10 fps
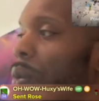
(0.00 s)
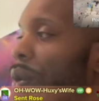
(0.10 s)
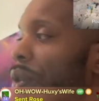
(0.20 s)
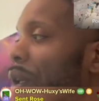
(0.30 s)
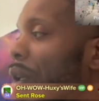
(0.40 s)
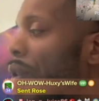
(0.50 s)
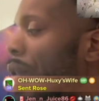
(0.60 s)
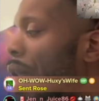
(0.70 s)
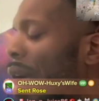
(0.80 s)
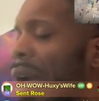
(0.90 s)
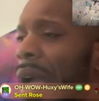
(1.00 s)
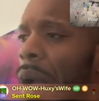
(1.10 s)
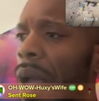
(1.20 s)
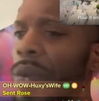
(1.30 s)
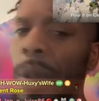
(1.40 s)
what the I, I,
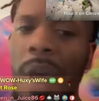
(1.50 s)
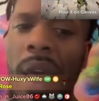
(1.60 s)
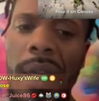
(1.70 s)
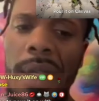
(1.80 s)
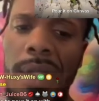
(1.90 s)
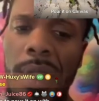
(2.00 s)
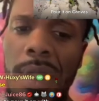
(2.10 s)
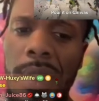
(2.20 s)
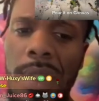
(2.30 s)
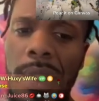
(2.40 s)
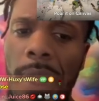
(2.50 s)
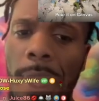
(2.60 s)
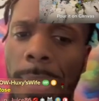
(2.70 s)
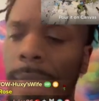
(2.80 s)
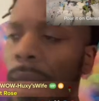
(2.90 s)
I, was a pack of six.
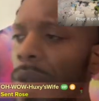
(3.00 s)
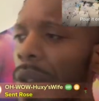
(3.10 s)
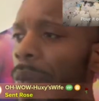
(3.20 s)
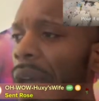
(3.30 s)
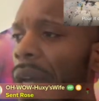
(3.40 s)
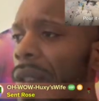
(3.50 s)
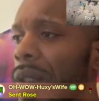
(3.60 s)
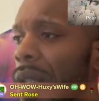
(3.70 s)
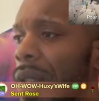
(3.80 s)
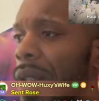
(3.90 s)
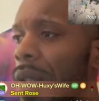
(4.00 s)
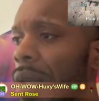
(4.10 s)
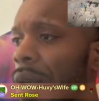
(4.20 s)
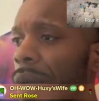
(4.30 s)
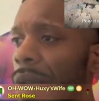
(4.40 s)
It was a pack of six
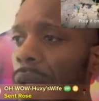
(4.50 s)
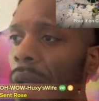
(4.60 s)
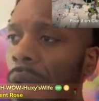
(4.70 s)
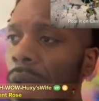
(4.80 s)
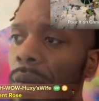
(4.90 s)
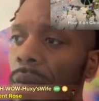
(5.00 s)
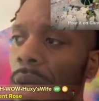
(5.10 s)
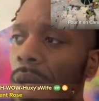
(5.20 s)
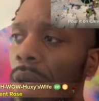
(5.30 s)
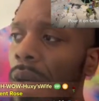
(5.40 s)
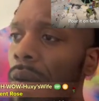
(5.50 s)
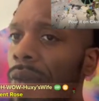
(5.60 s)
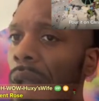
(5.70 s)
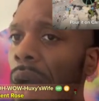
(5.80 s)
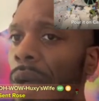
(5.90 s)
um, of the uh,
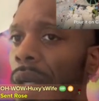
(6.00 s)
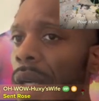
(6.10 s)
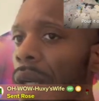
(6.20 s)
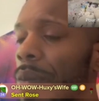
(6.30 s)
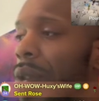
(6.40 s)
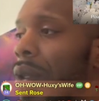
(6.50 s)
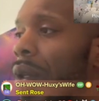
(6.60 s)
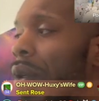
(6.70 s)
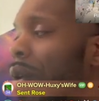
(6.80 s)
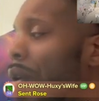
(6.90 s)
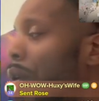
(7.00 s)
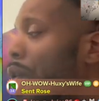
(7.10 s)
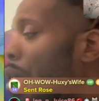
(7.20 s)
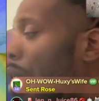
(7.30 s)
flower cups. So